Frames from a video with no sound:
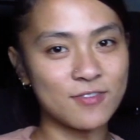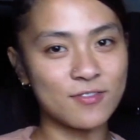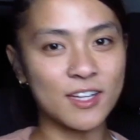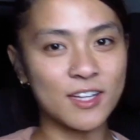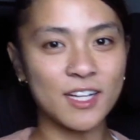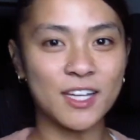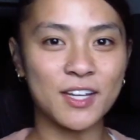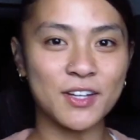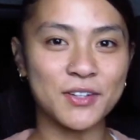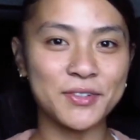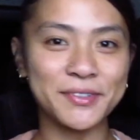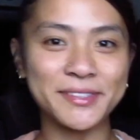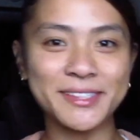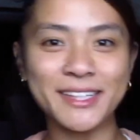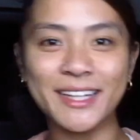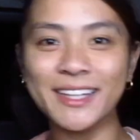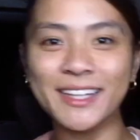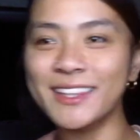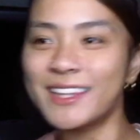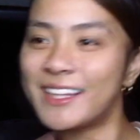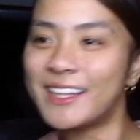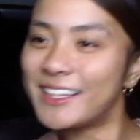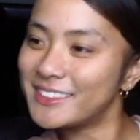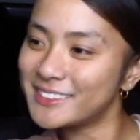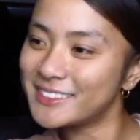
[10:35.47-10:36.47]
videos
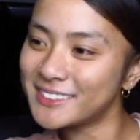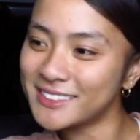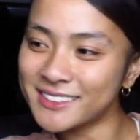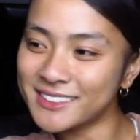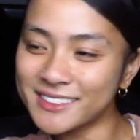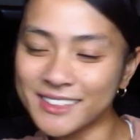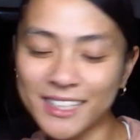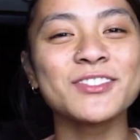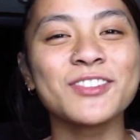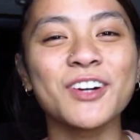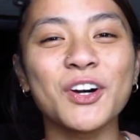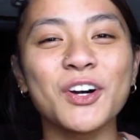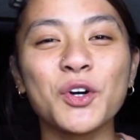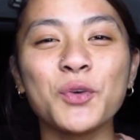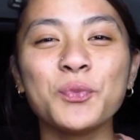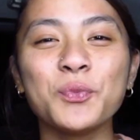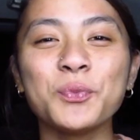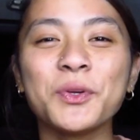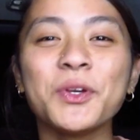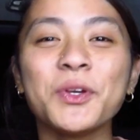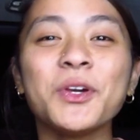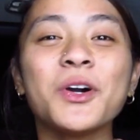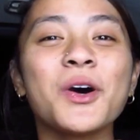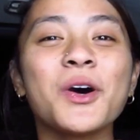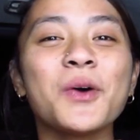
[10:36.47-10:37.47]
like this. Follow
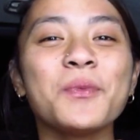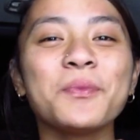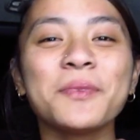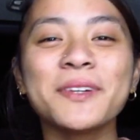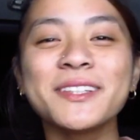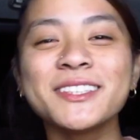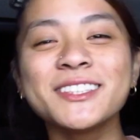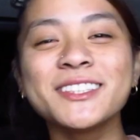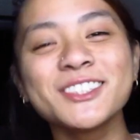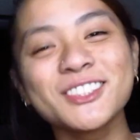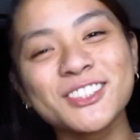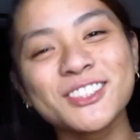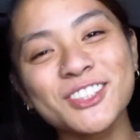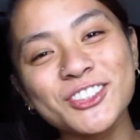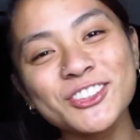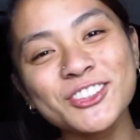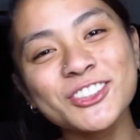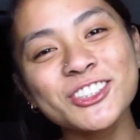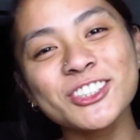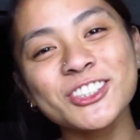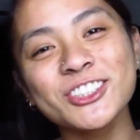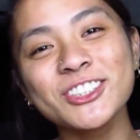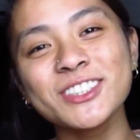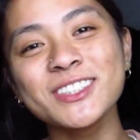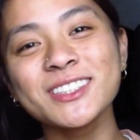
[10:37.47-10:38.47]
me on my
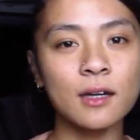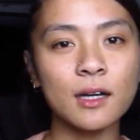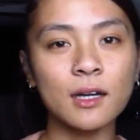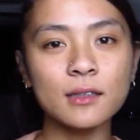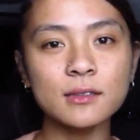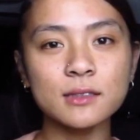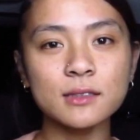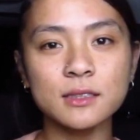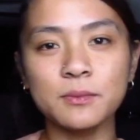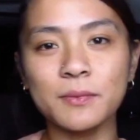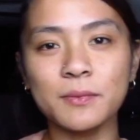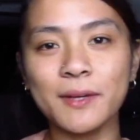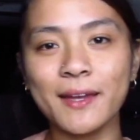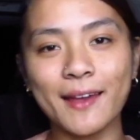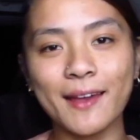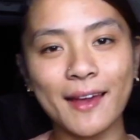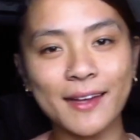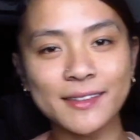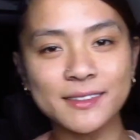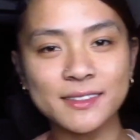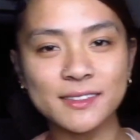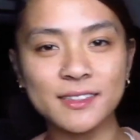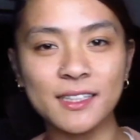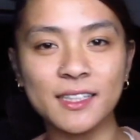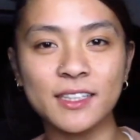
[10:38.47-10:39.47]
socials. I'll leave my
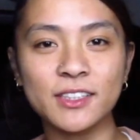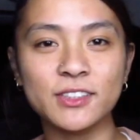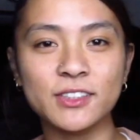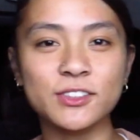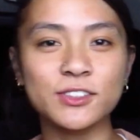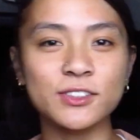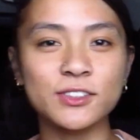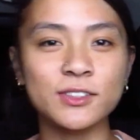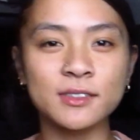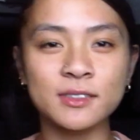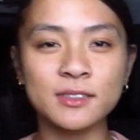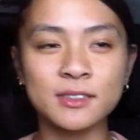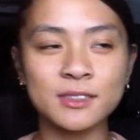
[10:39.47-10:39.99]
ads and handles